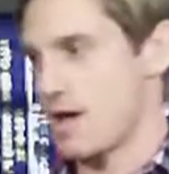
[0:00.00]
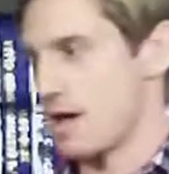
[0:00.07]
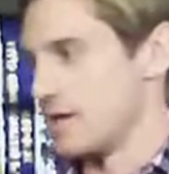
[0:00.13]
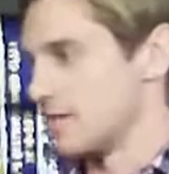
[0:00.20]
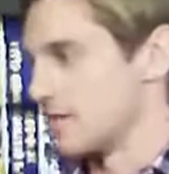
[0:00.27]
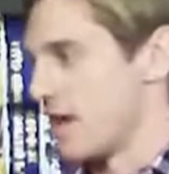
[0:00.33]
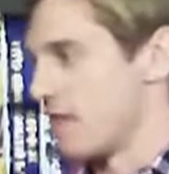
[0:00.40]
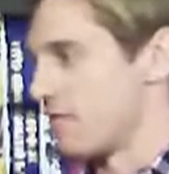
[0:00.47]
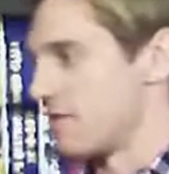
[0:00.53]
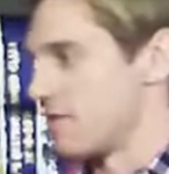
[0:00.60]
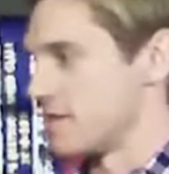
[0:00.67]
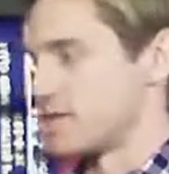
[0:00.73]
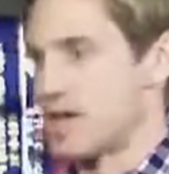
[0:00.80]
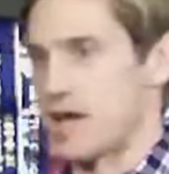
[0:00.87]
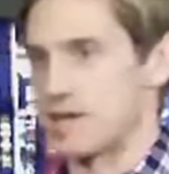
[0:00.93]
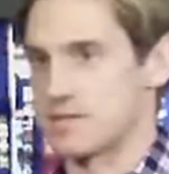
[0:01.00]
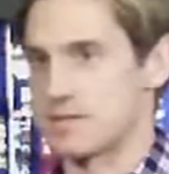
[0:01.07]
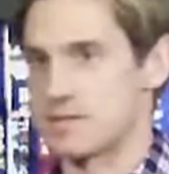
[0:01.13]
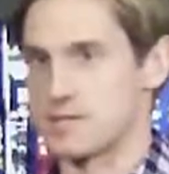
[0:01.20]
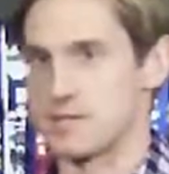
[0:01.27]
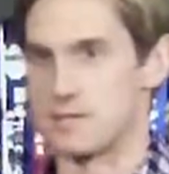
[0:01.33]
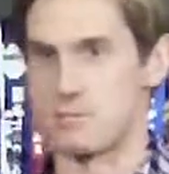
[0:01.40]
I sat for the test
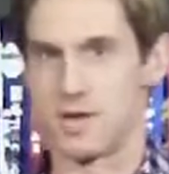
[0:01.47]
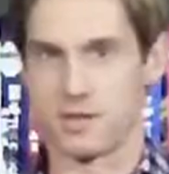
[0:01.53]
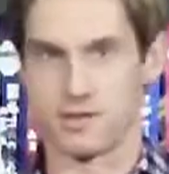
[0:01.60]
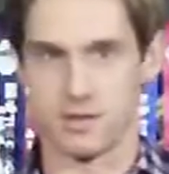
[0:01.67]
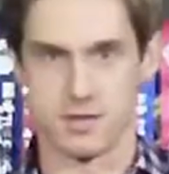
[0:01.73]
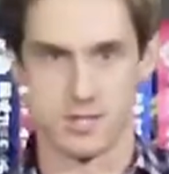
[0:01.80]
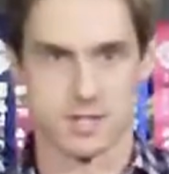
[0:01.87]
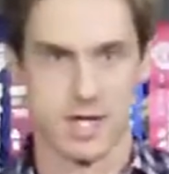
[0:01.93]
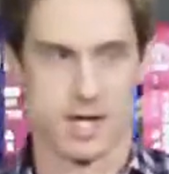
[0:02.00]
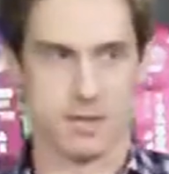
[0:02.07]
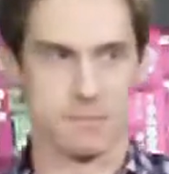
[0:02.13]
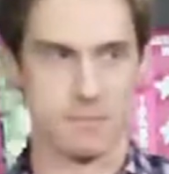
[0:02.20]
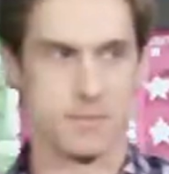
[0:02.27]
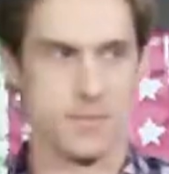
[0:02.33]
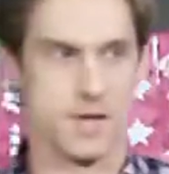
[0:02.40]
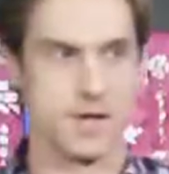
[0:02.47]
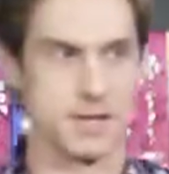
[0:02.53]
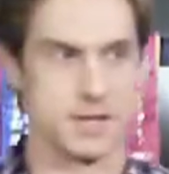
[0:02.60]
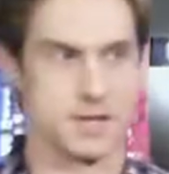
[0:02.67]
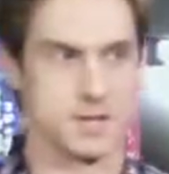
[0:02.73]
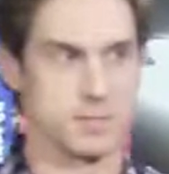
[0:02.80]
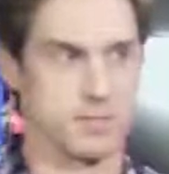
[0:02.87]
my 3rd time. And
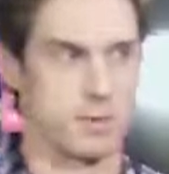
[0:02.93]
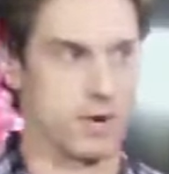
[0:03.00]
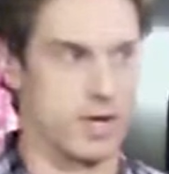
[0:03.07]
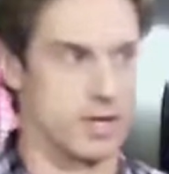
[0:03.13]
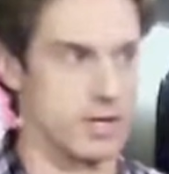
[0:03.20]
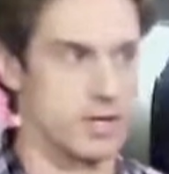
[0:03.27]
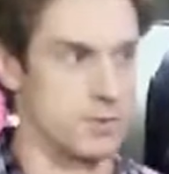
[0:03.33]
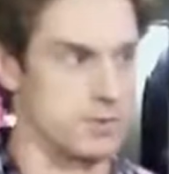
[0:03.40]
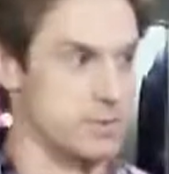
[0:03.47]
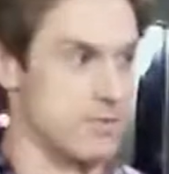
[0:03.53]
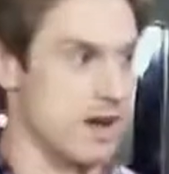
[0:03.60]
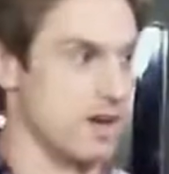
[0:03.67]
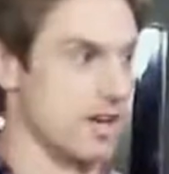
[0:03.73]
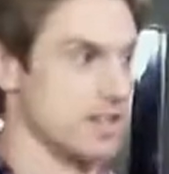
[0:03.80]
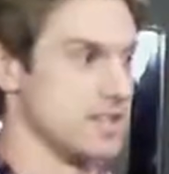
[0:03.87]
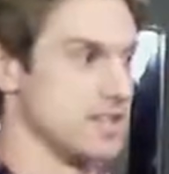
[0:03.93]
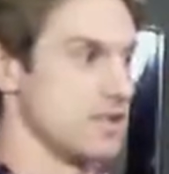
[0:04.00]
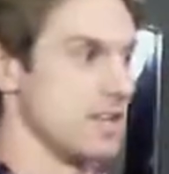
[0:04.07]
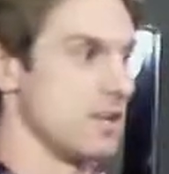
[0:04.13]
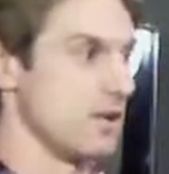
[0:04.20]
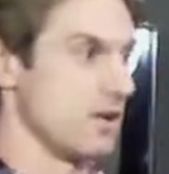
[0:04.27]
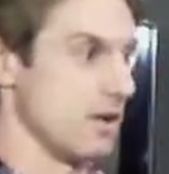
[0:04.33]
at this point, it was about a
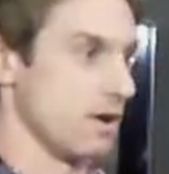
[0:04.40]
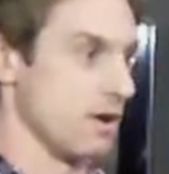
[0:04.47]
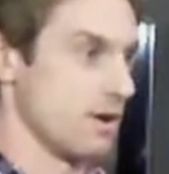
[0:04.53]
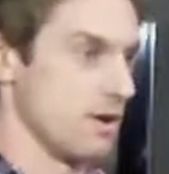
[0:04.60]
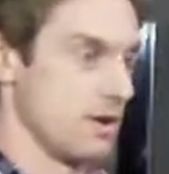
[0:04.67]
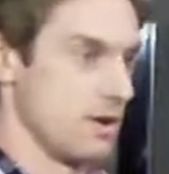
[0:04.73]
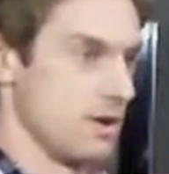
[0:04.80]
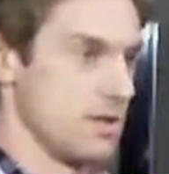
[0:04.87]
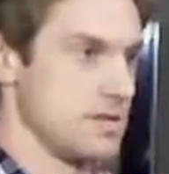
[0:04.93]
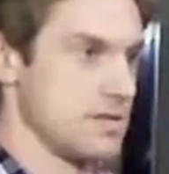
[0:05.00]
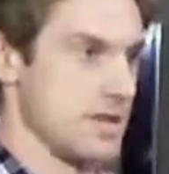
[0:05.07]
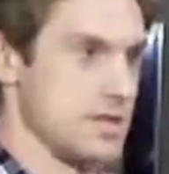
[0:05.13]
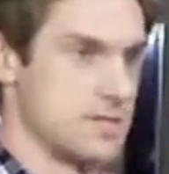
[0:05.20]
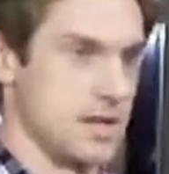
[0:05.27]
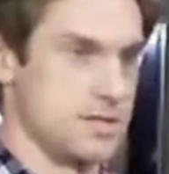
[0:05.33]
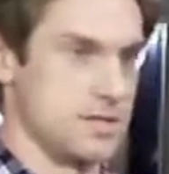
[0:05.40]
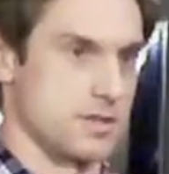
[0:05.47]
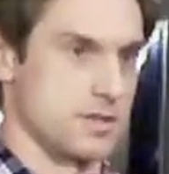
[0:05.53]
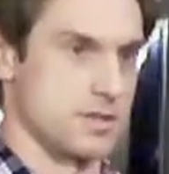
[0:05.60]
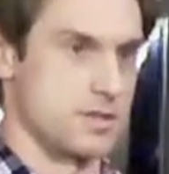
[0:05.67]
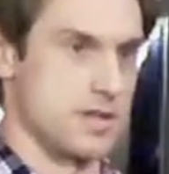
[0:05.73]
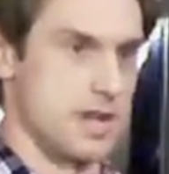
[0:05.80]
year since I
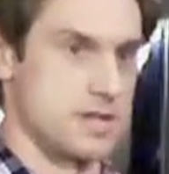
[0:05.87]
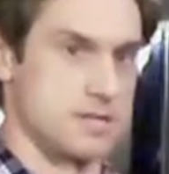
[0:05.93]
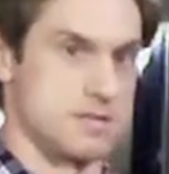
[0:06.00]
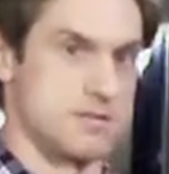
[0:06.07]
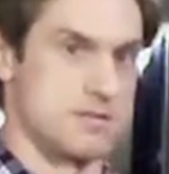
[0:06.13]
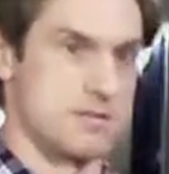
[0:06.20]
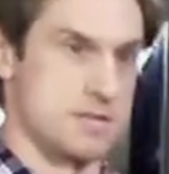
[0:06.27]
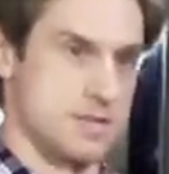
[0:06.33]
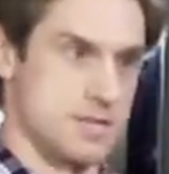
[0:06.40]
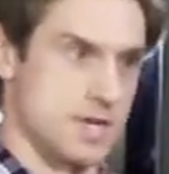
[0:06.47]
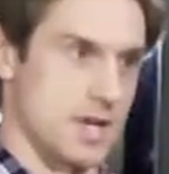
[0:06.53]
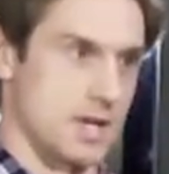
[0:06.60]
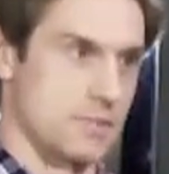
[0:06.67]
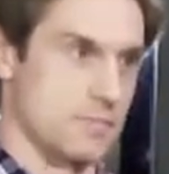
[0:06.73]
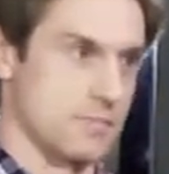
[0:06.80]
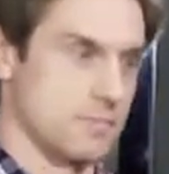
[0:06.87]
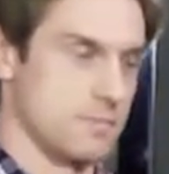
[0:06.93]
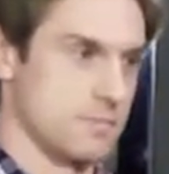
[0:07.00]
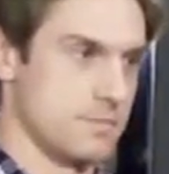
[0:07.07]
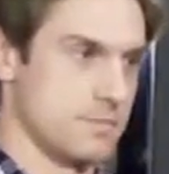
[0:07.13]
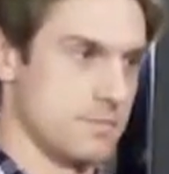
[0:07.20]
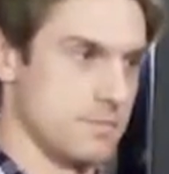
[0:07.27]
took the test the first time.
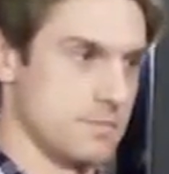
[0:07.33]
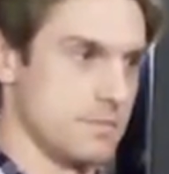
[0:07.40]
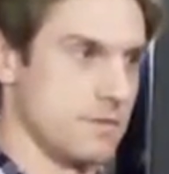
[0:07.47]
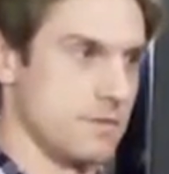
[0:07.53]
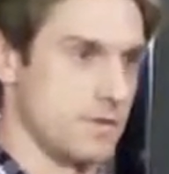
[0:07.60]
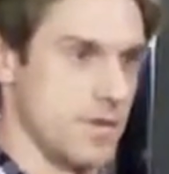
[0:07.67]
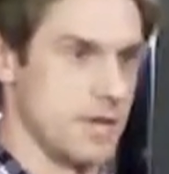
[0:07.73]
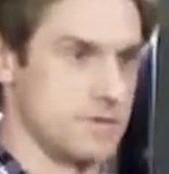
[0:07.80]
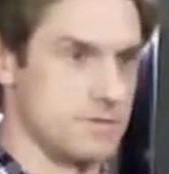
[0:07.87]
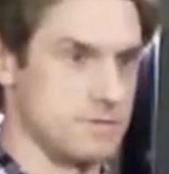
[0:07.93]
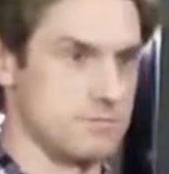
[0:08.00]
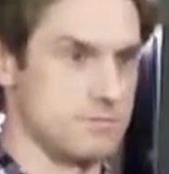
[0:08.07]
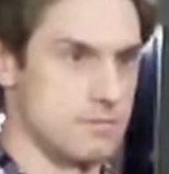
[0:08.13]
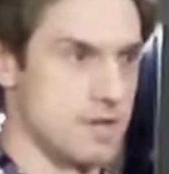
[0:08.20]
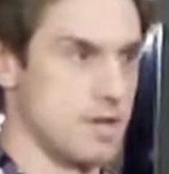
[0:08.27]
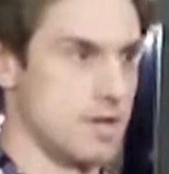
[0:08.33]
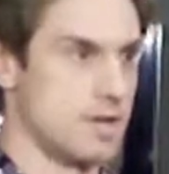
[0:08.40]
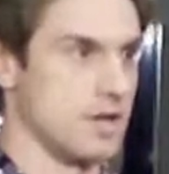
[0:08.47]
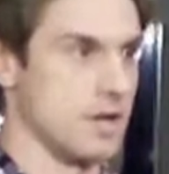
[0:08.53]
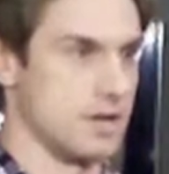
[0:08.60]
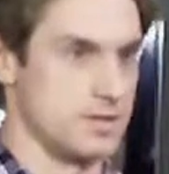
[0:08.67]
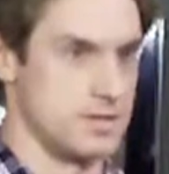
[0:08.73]

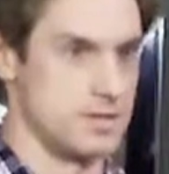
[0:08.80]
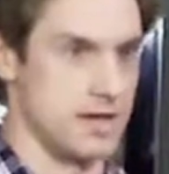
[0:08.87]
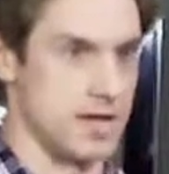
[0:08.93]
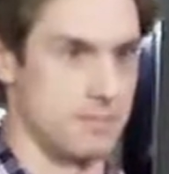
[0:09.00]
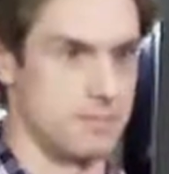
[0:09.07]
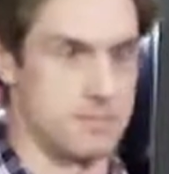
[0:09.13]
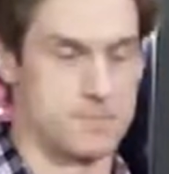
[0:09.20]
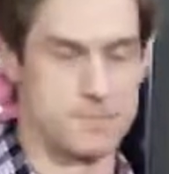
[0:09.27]
The length of time.